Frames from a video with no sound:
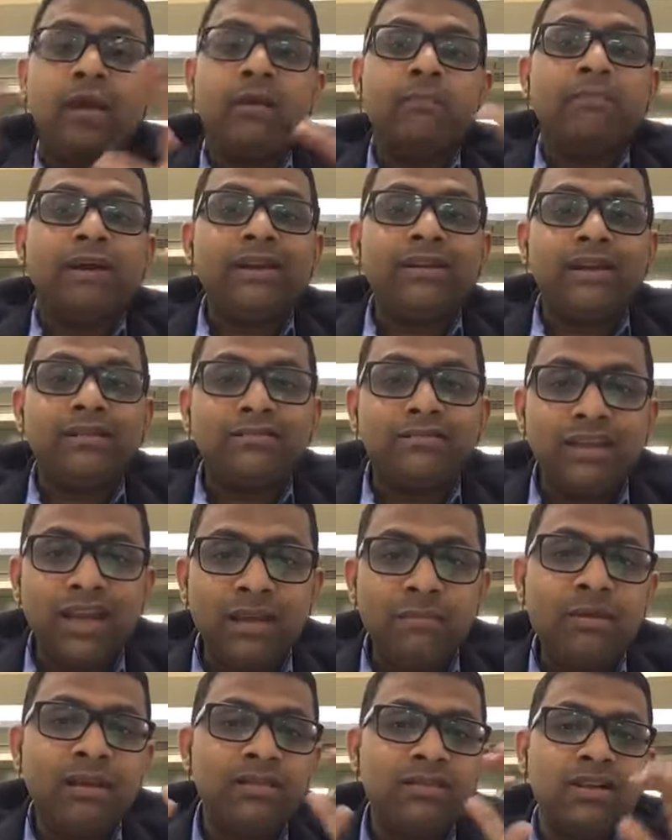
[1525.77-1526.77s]
But the 3
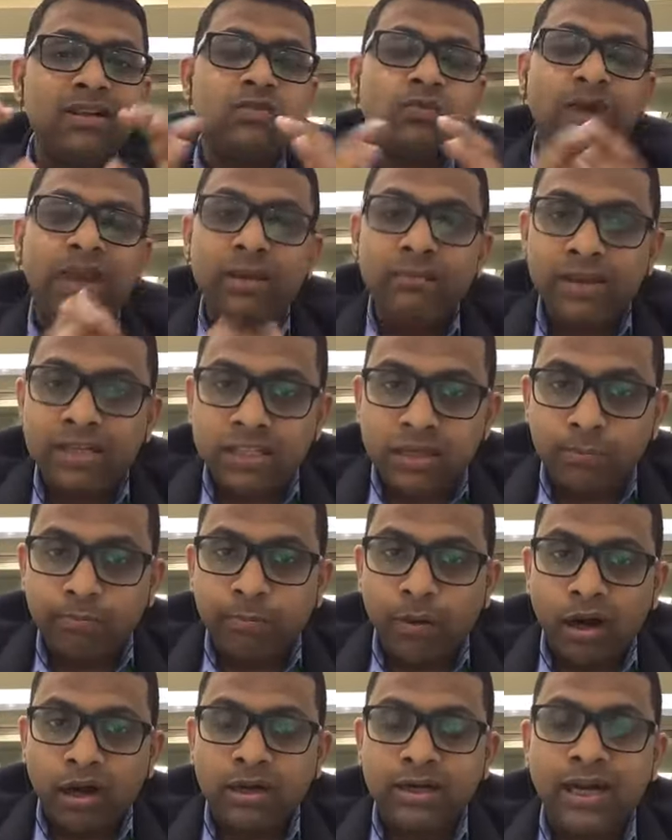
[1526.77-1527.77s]
months is very much
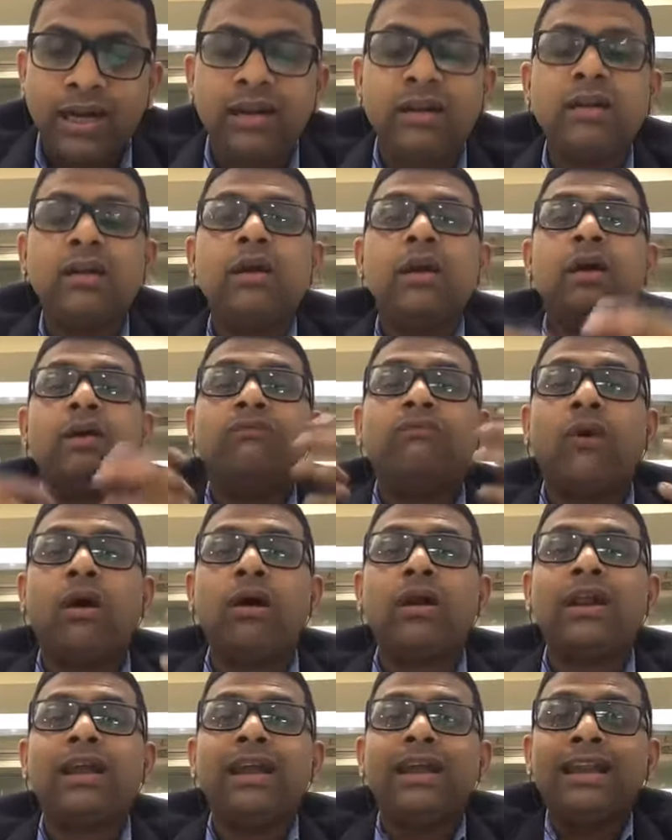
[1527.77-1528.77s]
important
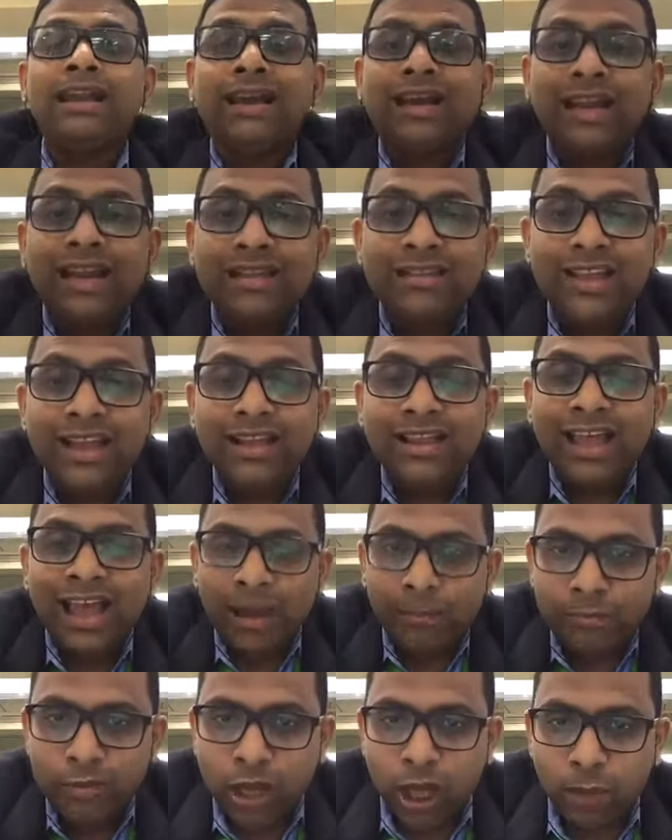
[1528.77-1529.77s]
for increasing the
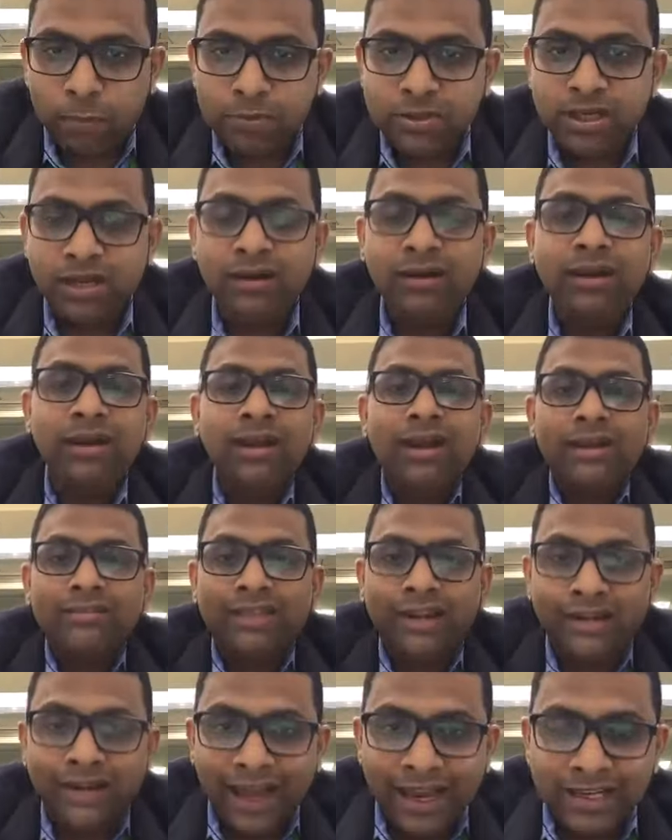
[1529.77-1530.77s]
absorption, the
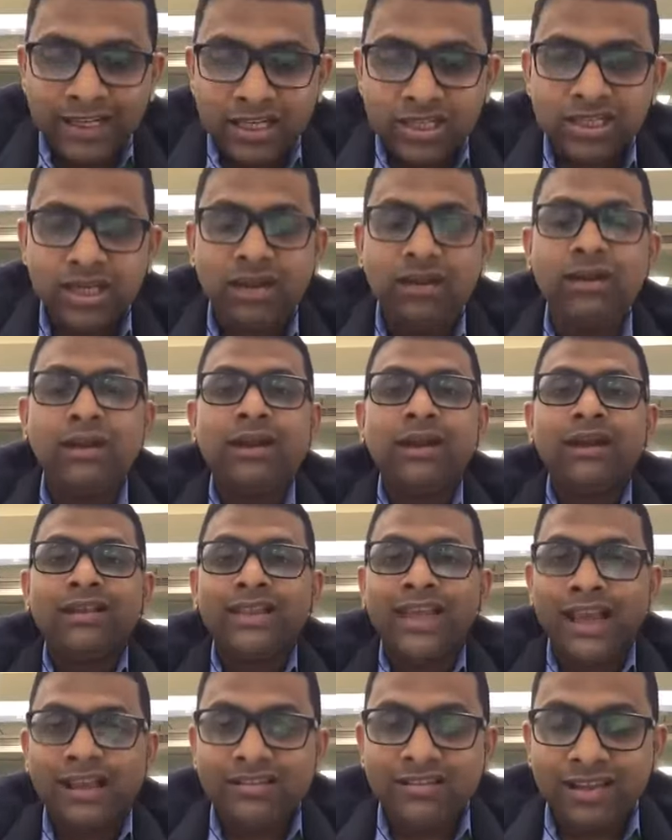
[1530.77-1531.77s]
digestion, the
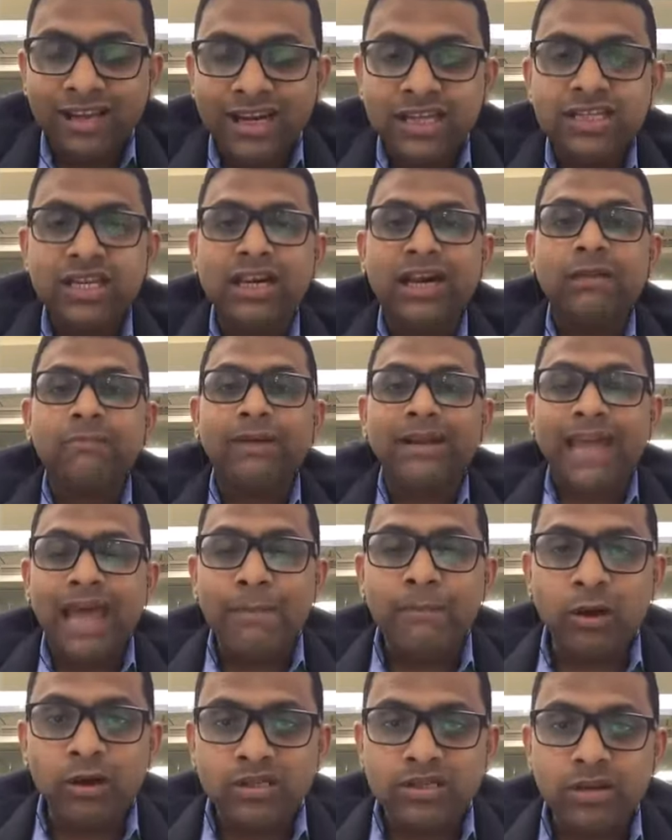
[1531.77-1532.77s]
excretion and
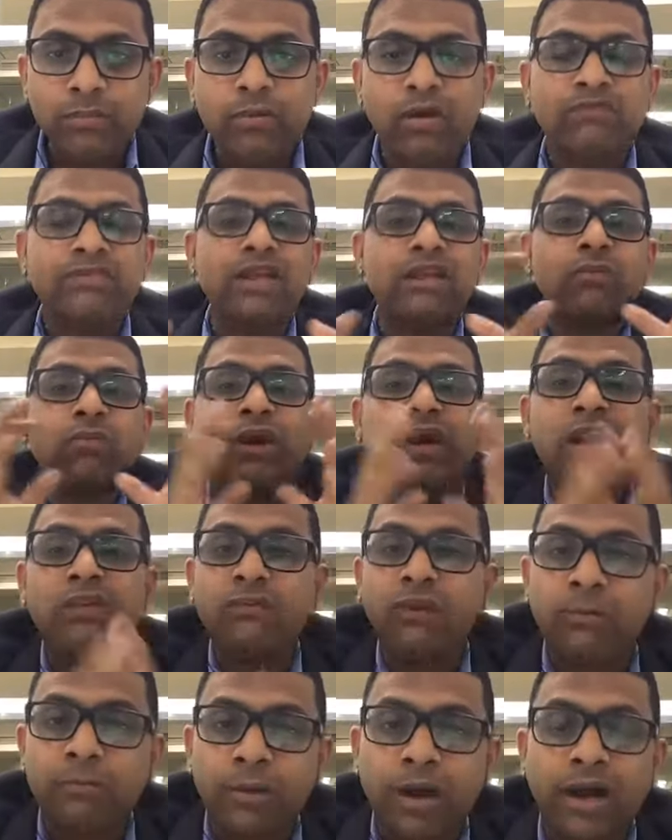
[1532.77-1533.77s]
metabolism of this
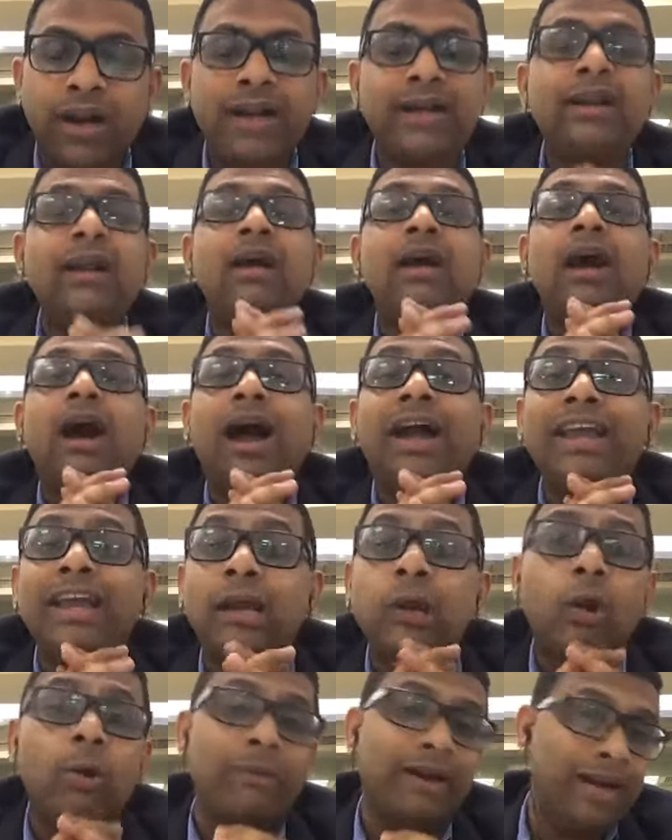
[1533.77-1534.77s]
wonderful product,
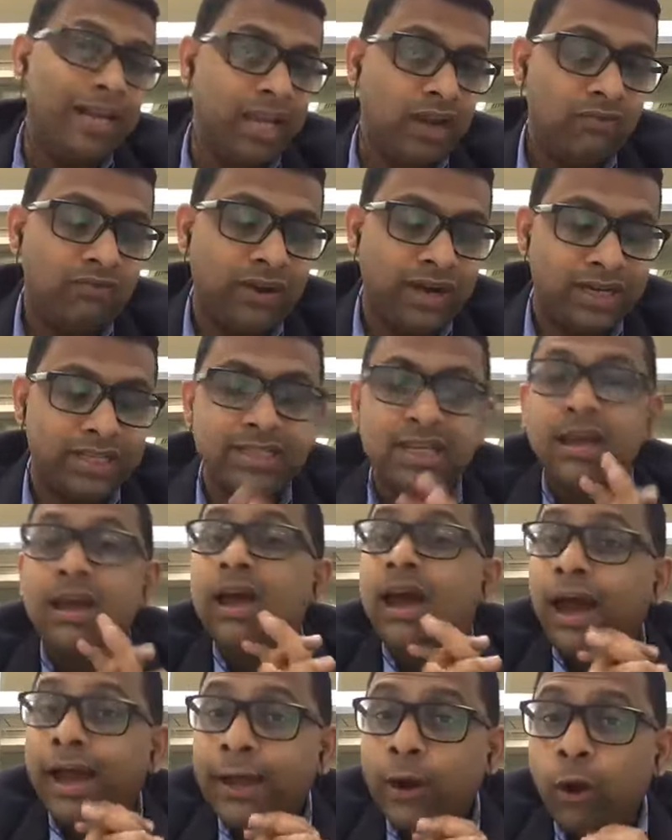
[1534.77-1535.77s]
iGlow, my dear friends.
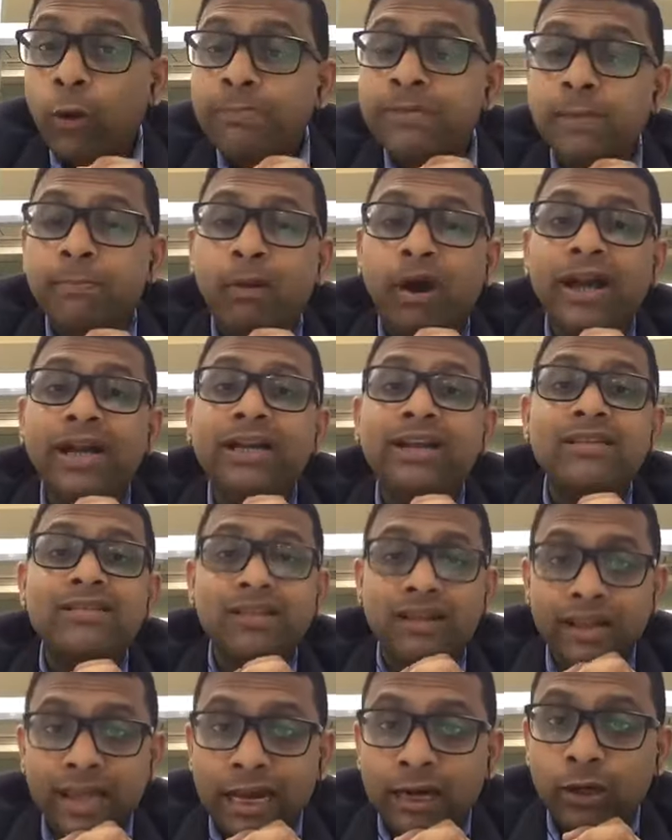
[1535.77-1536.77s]
I hope the point is
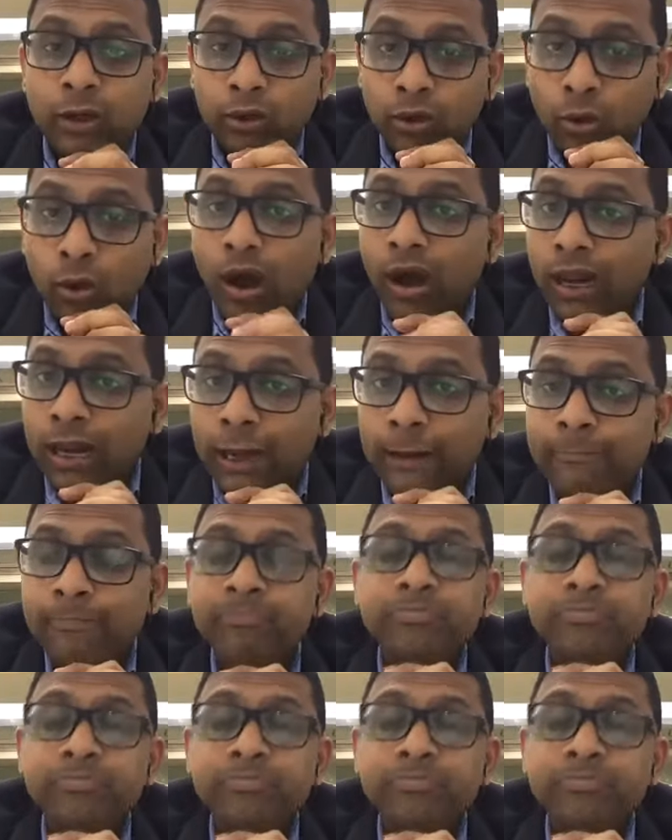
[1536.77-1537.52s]
clear to you all.